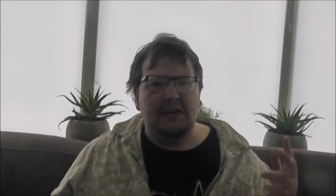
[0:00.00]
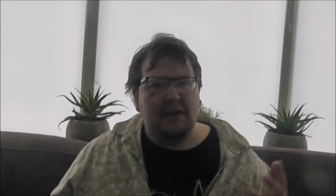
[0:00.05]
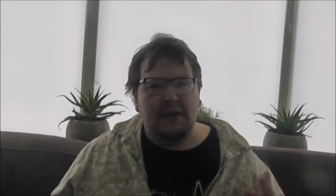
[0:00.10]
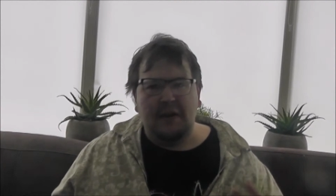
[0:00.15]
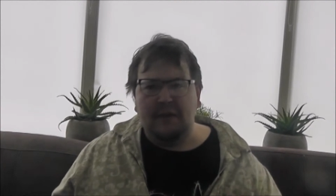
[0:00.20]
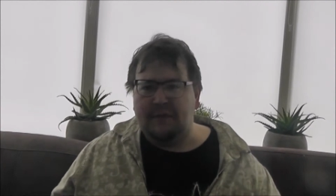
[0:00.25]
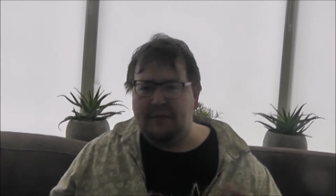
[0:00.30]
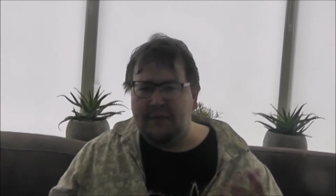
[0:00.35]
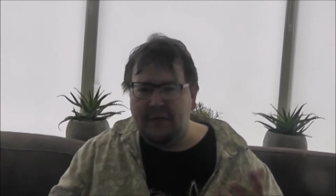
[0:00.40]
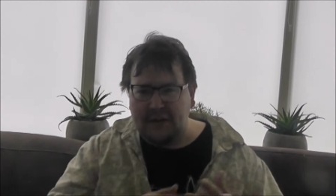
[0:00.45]

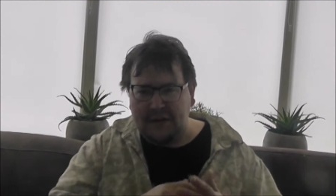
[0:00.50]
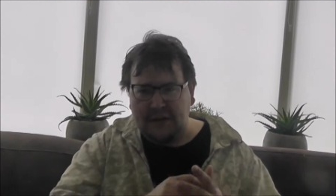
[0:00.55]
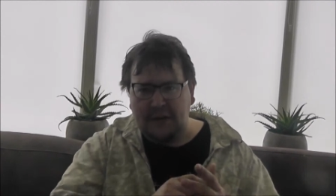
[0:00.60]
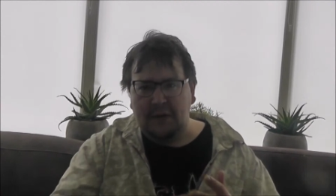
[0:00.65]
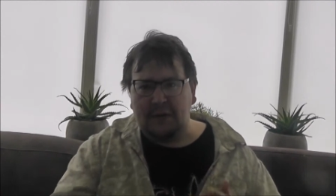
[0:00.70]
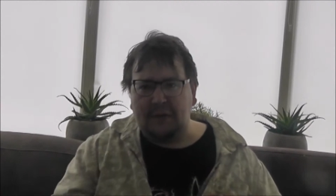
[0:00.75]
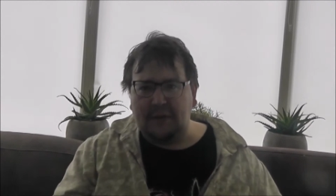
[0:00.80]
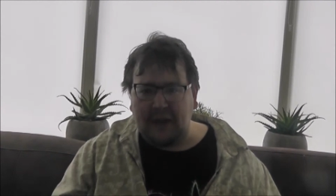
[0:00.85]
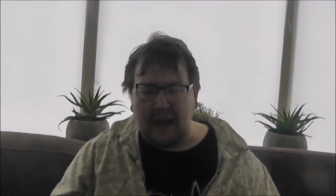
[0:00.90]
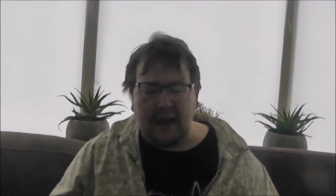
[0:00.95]
a
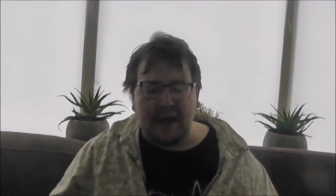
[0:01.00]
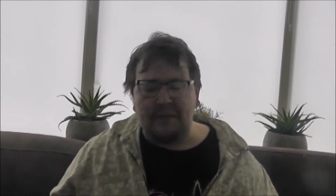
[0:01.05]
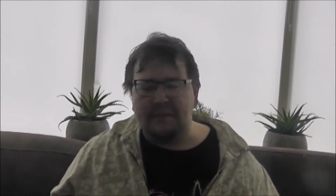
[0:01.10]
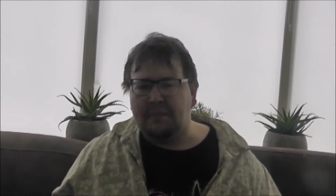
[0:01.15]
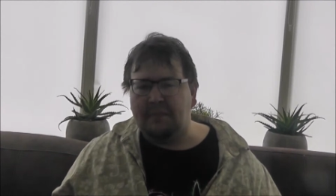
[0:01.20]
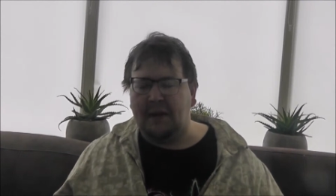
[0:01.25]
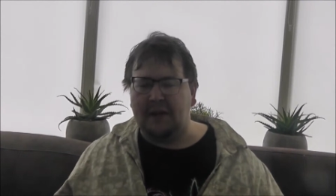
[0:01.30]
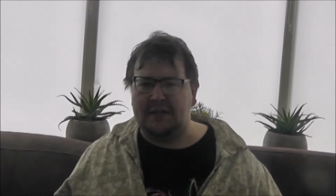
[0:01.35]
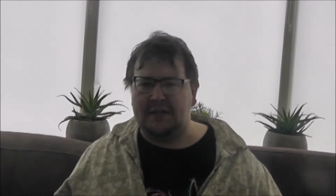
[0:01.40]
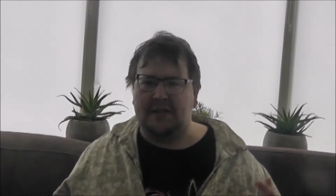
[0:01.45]
video game
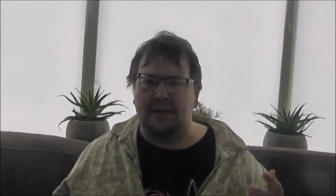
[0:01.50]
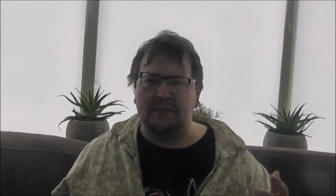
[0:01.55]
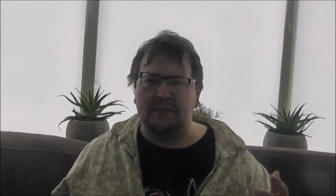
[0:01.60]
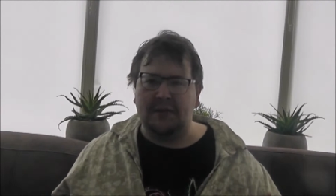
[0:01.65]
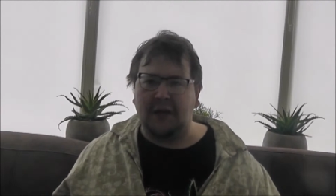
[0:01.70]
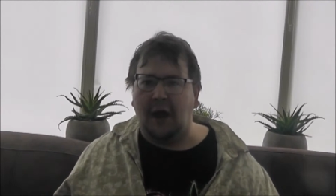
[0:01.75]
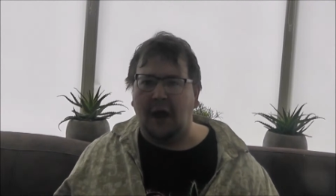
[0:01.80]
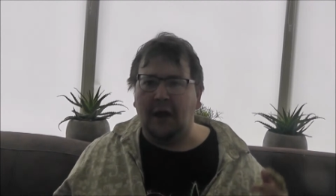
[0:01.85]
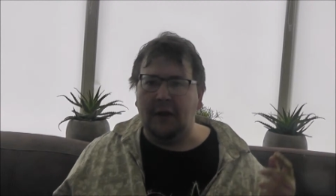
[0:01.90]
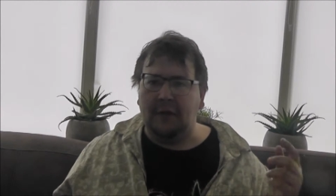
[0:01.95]
by some
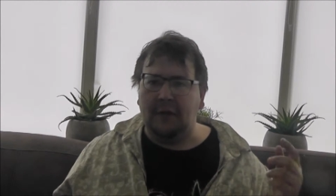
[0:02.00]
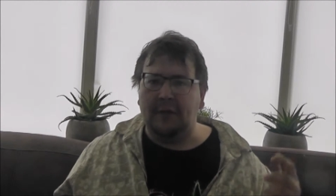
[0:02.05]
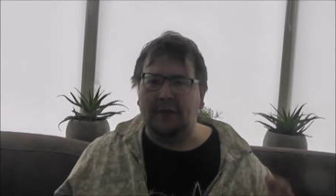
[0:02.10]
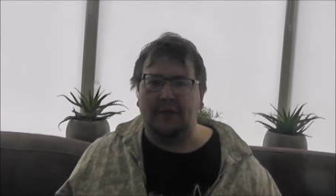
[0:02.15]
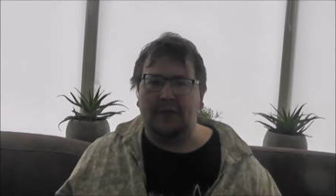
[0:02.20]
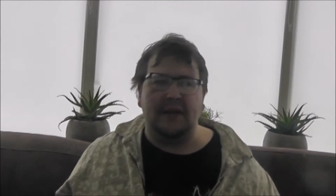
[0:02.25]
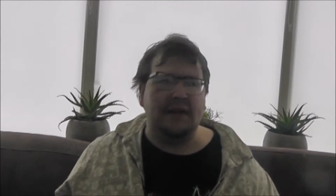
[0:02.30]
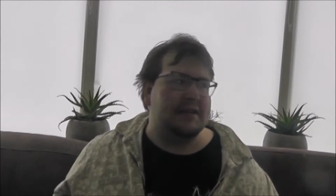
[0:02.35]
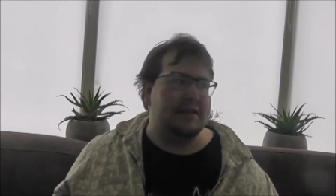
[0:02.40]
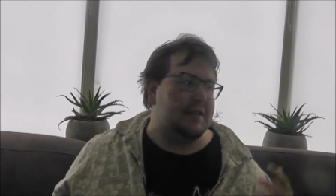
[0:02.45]
guy who
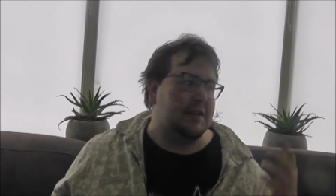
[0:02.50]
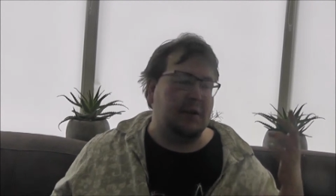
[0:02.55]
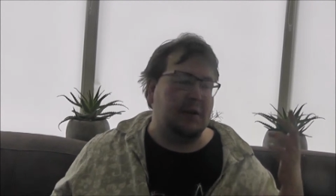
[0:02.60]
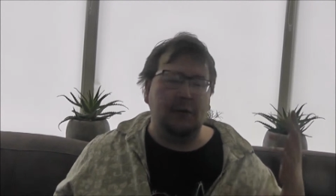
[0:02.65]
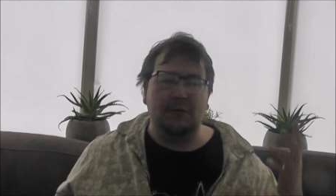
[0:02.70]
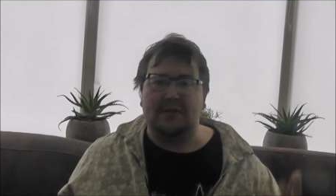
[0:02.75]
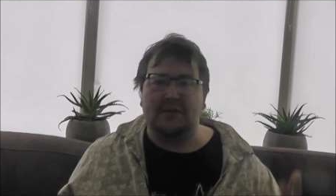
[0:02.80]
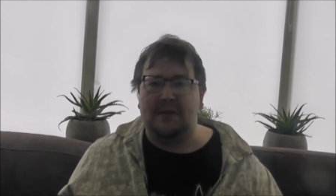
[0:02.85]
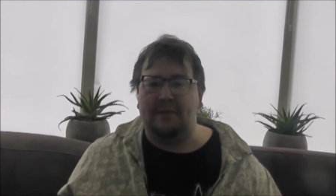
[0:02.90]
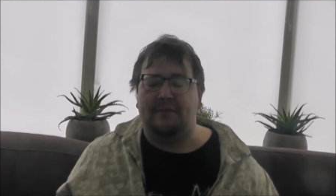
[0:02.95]
thinks the
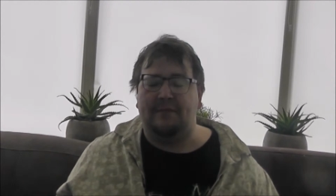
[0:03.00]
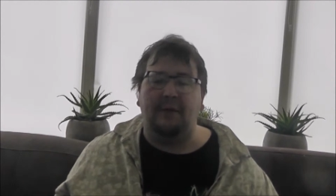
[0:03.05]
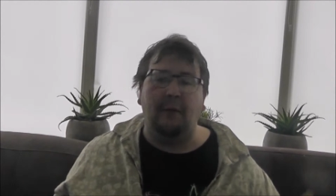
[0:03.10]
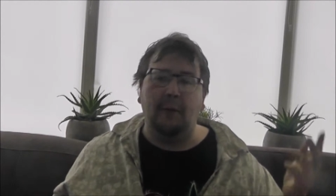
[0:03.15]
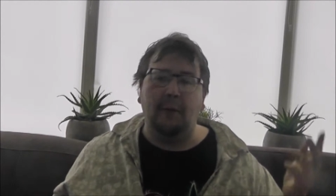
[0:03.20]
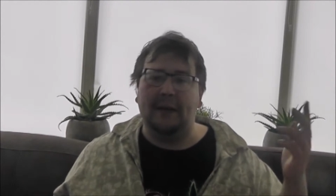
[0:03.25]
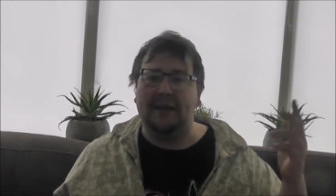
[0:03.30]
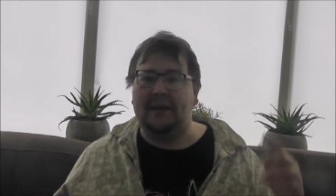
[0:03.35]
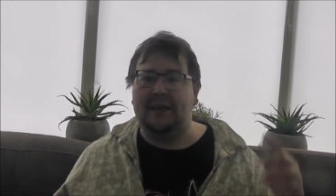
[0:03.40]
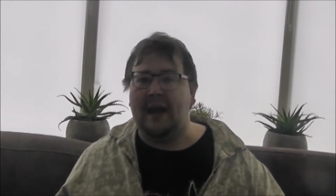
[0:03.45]
concept
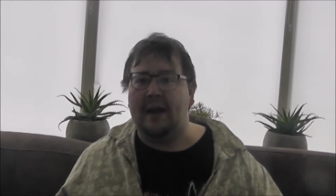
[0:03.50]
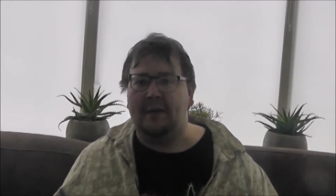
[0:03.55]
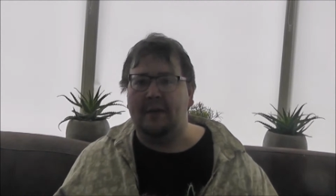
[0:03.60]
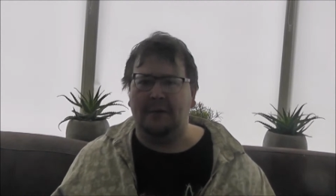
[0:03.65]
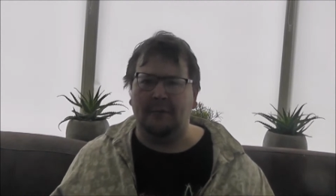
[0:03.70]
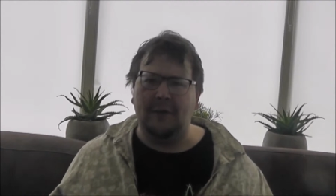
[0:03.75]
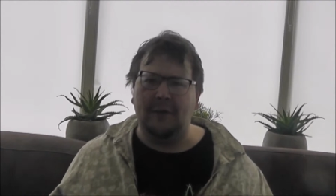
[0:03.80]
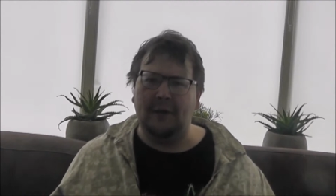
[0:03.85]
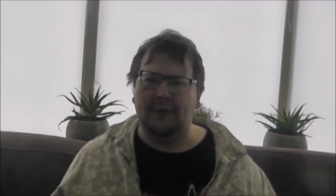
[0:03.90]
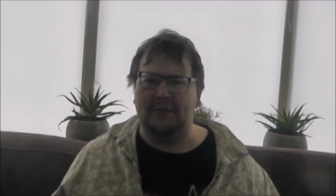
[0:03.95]
falling down
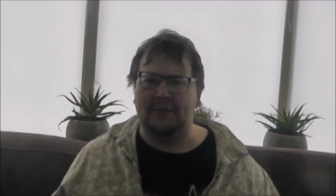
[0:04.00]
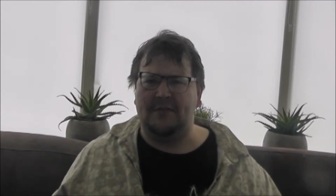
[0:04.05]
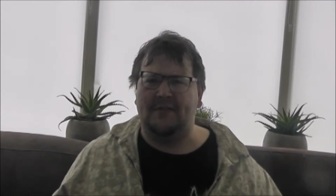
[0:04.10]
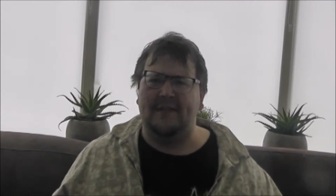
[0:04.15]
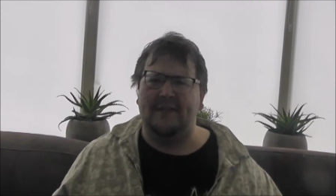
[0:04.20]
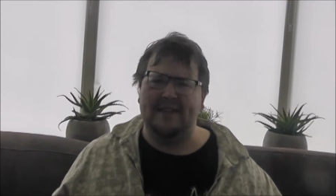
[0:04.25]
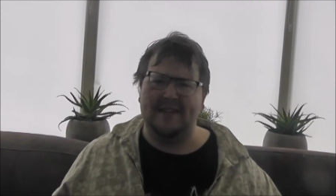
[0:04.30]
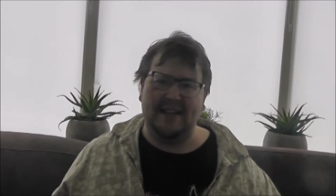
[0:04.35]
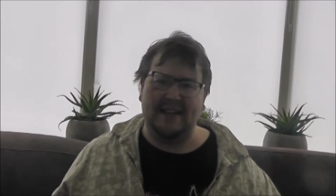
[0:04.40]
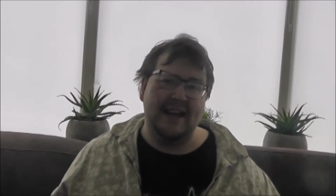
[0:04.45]
a well was
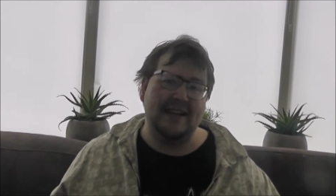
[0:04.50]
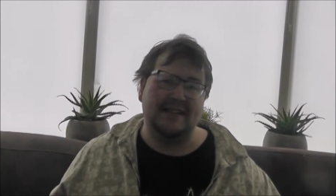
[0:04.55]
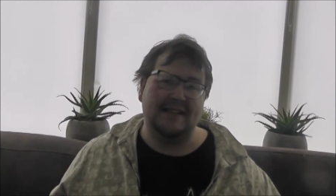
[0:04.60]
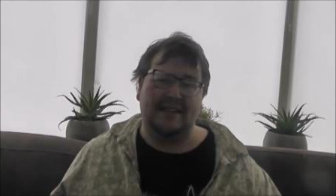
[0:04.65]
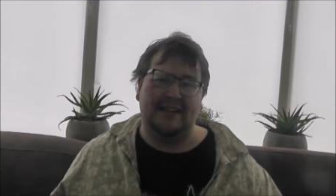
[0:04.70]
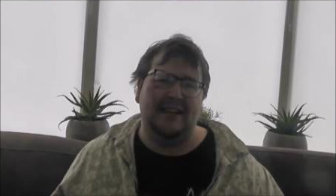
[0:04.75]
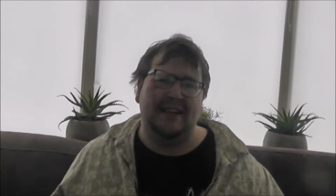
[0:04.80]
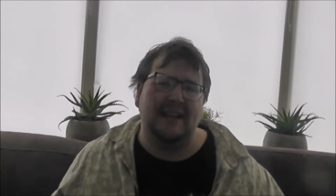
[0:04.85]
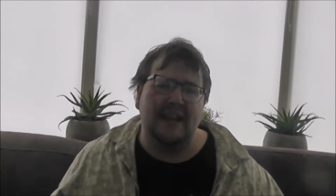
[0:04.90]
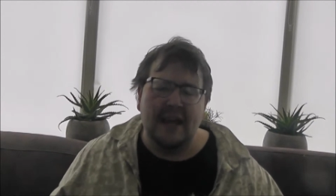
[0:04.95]

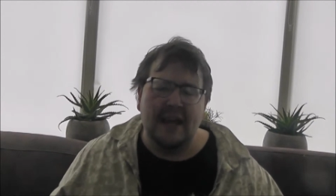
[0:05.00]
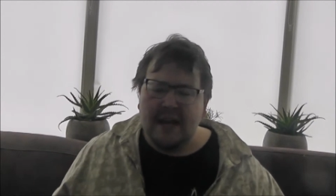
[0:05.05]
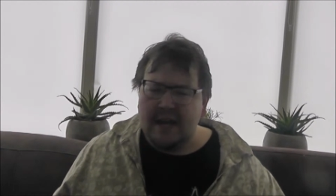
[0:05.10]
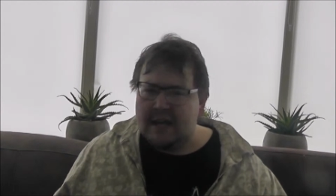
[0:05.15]
fantastic,